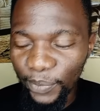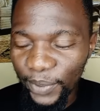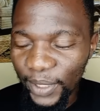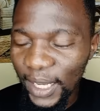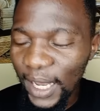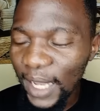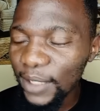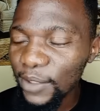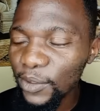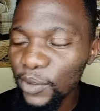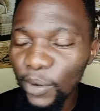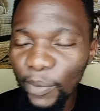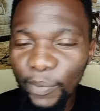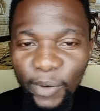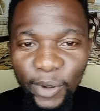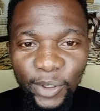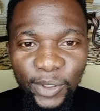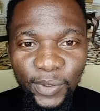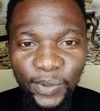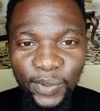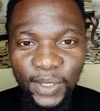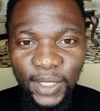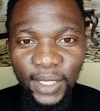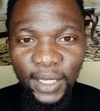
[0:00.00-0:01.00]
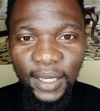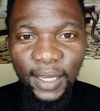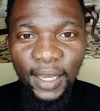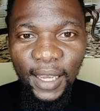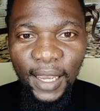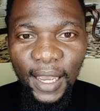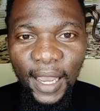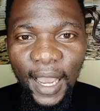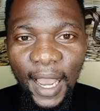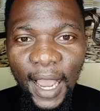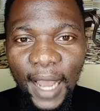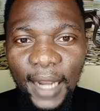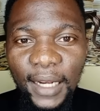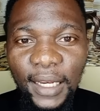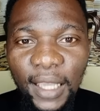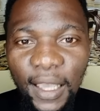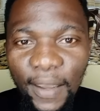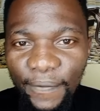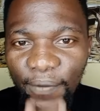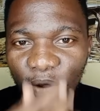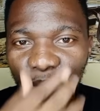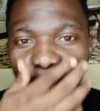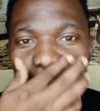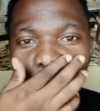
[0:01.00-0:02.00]
He had so much to say and
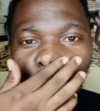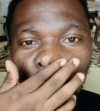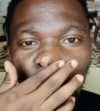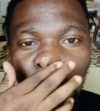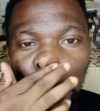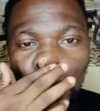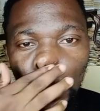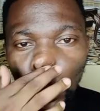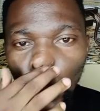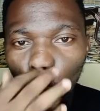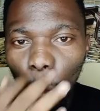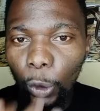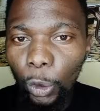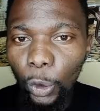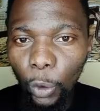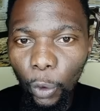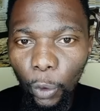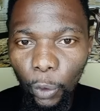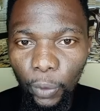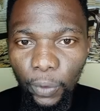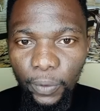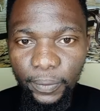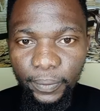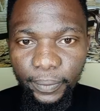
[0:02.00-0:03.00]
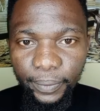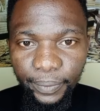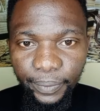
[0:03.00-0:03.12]
even went so low